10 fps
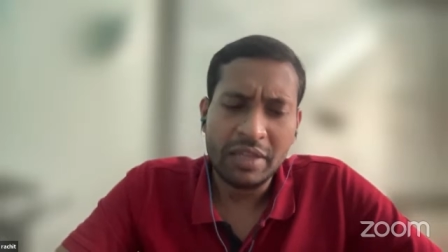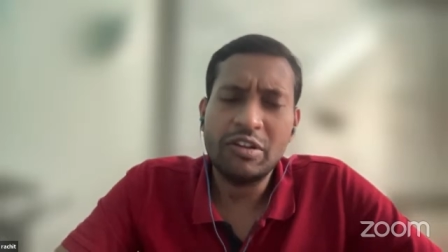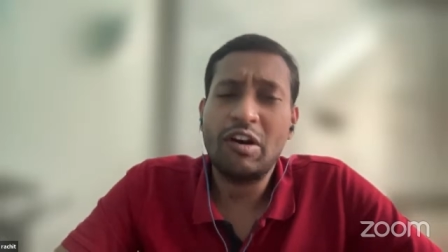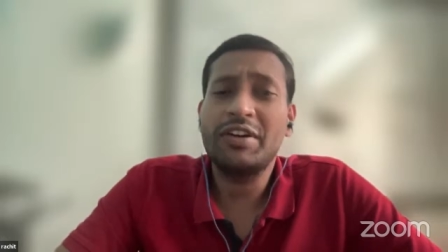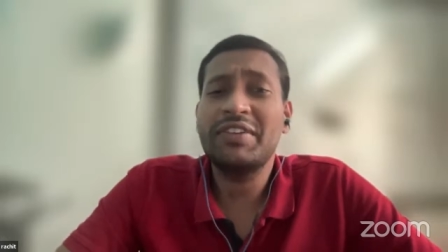
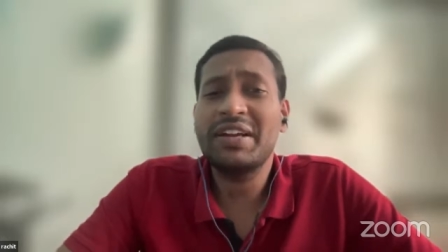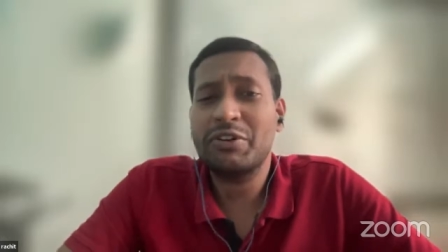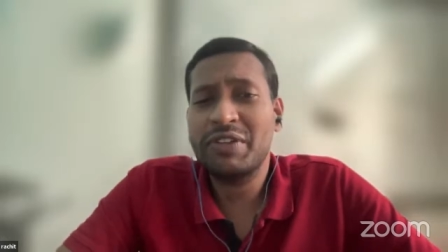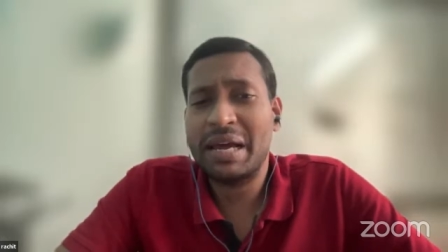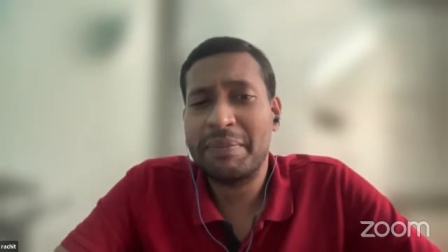a lot of time
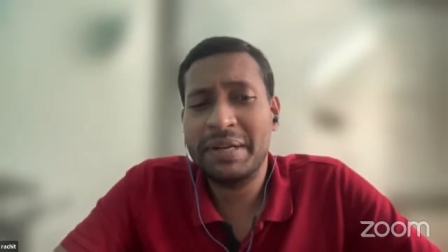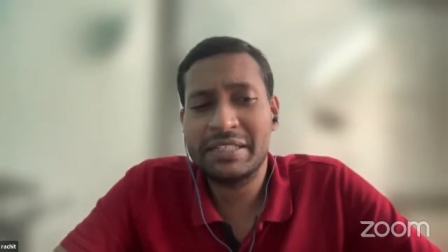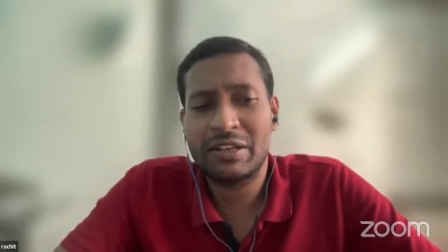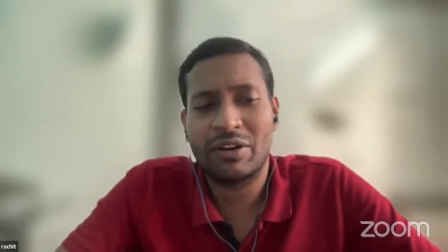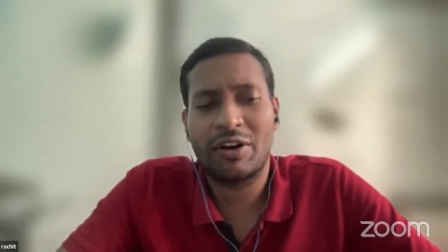what will happen
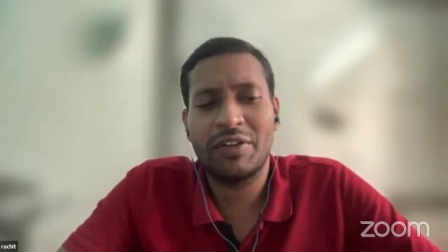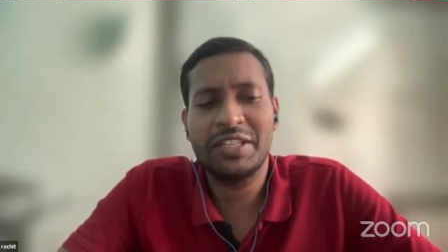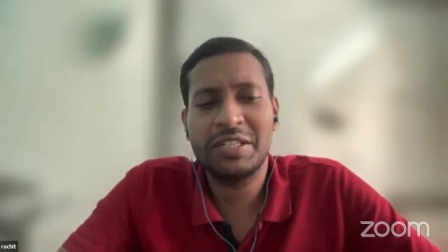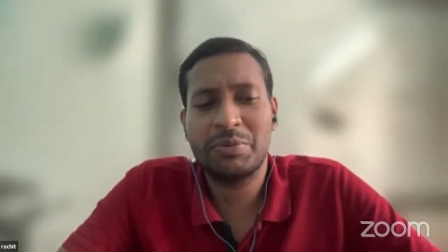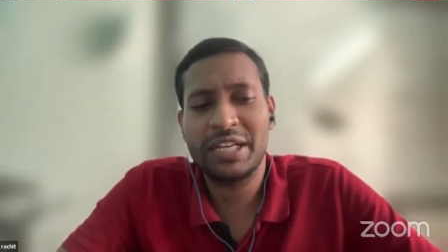is a lot of
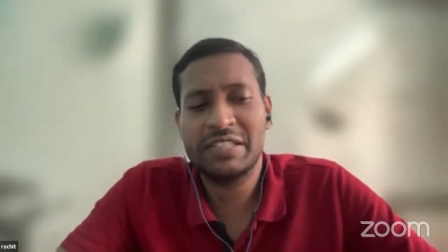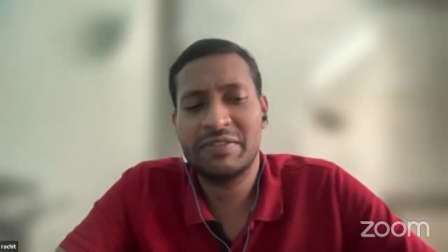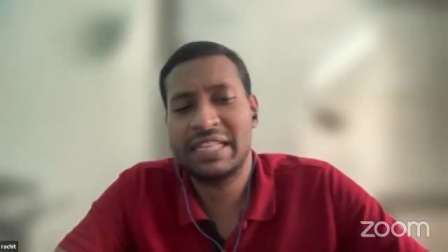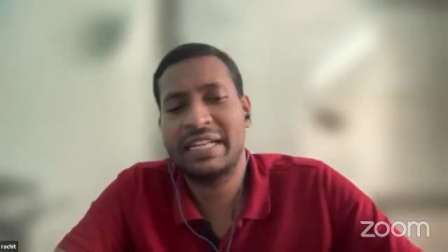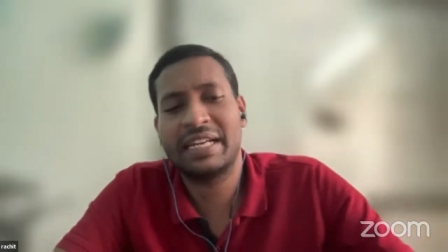these proteins
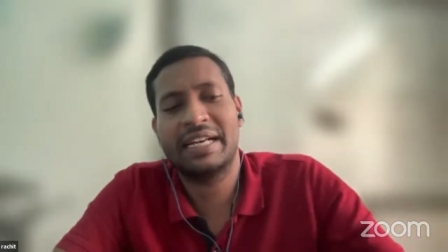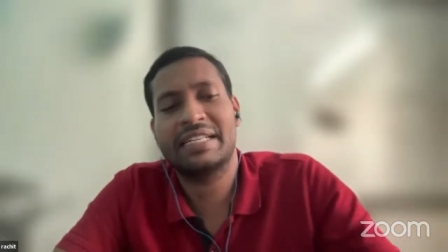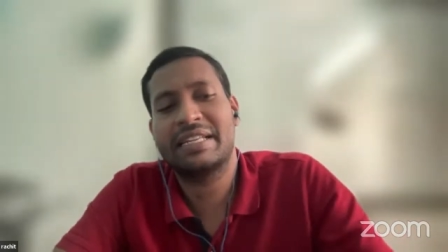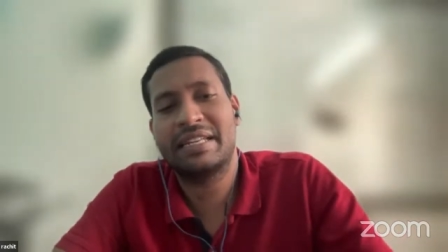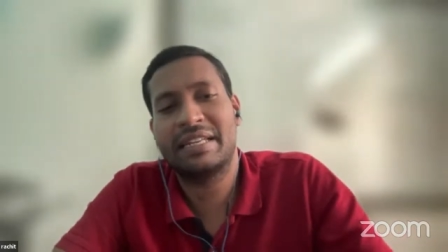will then
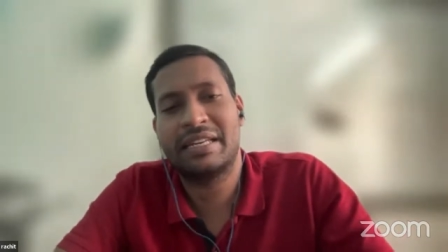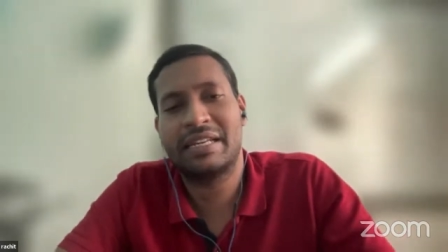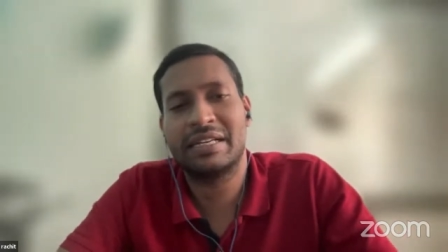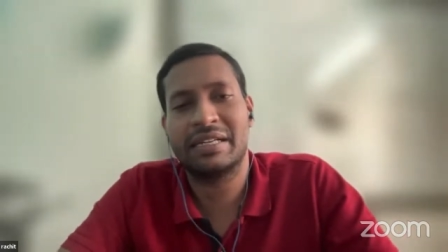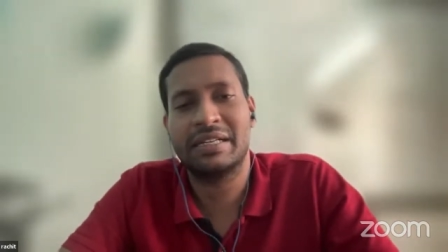get
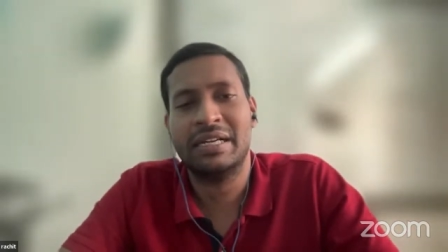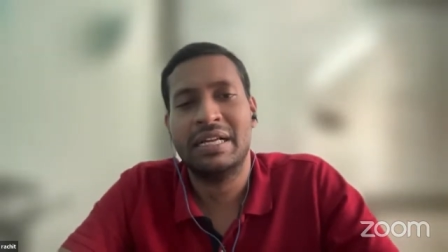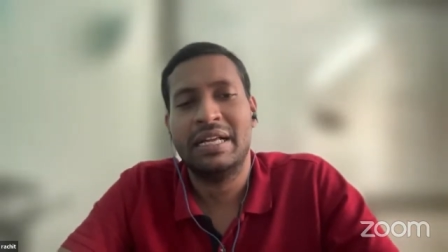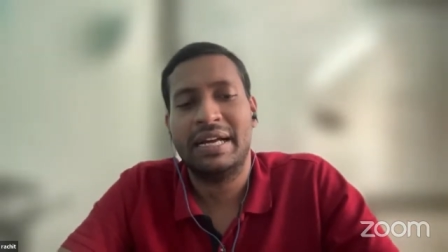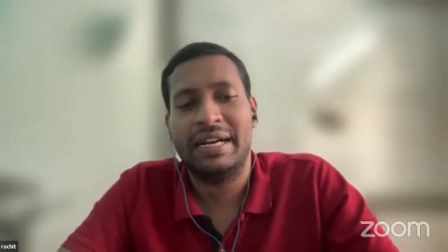
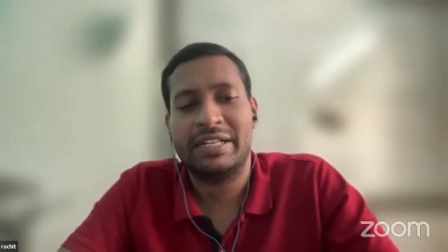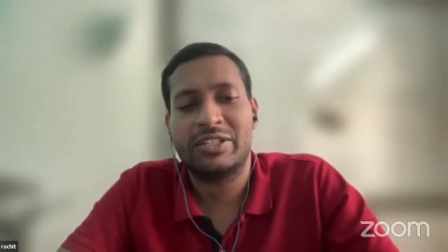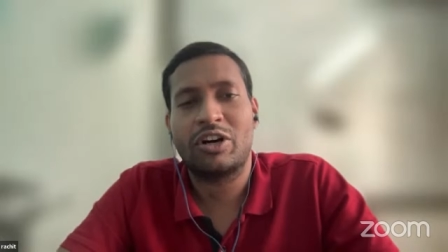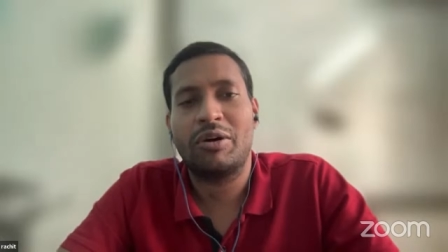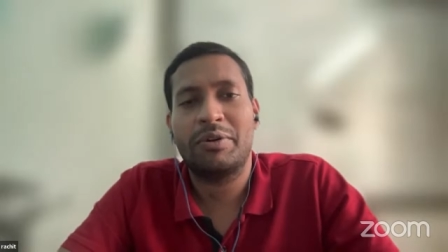
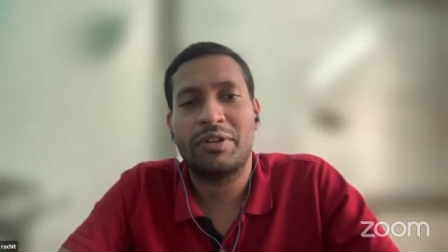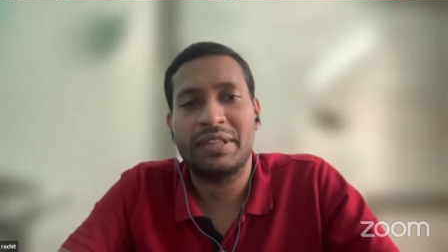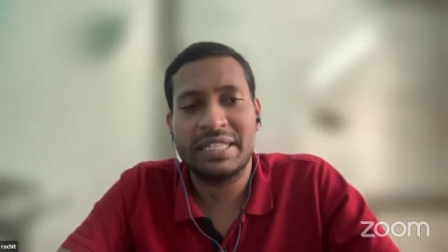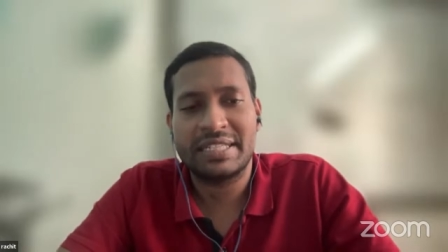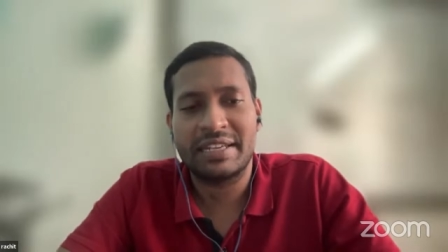adsorbed
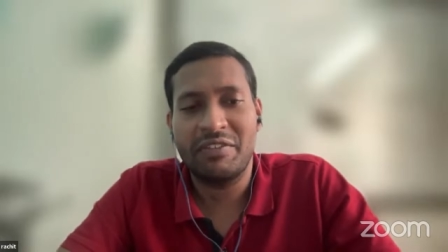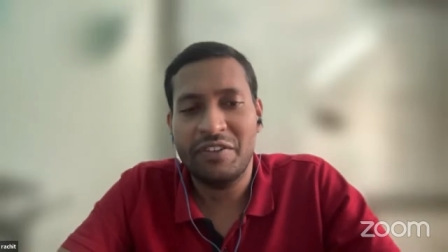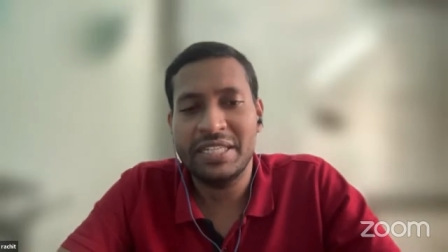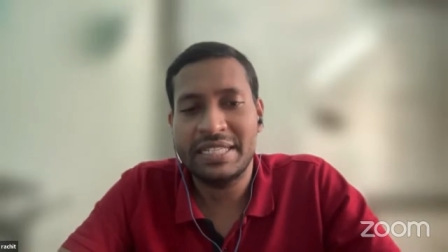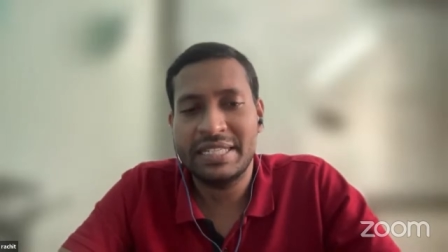on the
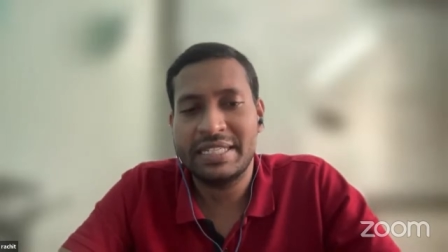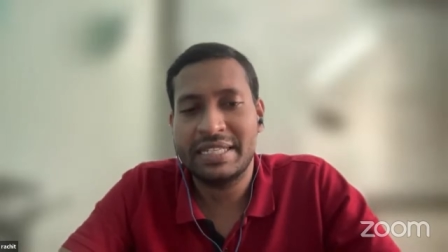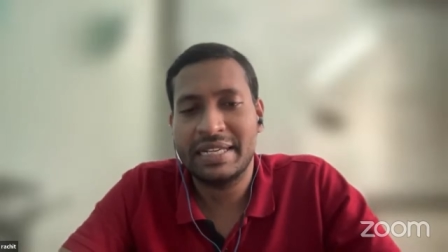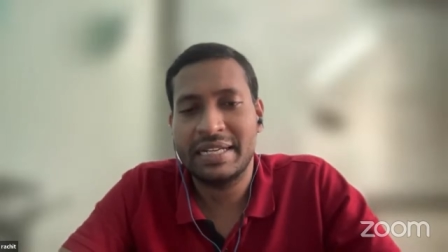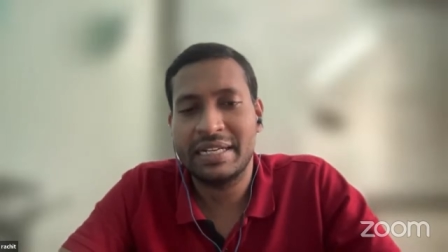surface
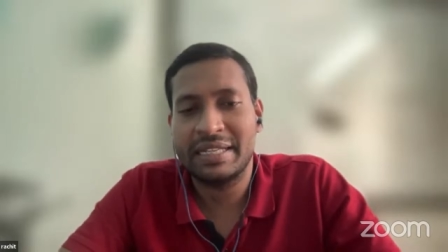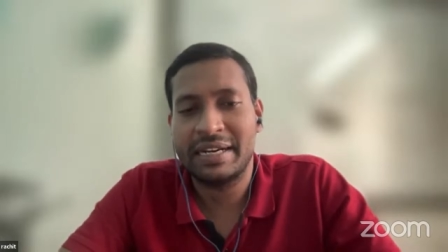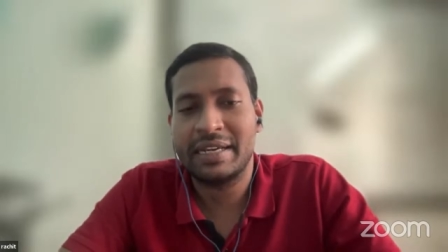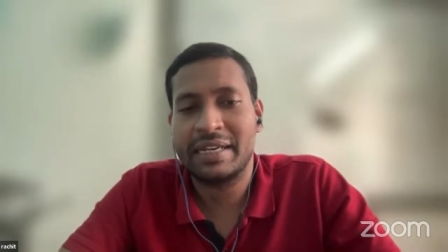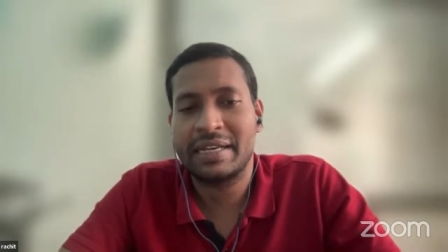
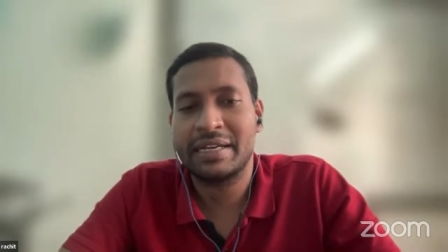that